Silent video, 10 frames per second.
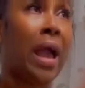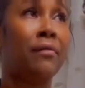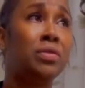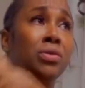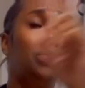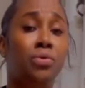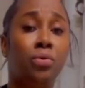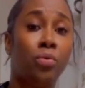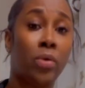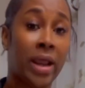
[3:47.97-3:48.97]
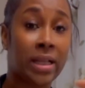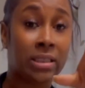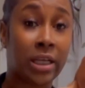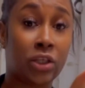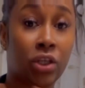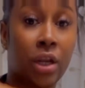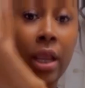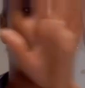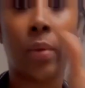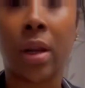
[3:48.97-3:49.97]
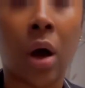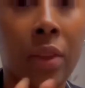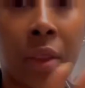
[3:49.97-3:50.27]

have to do what I did yesterday with all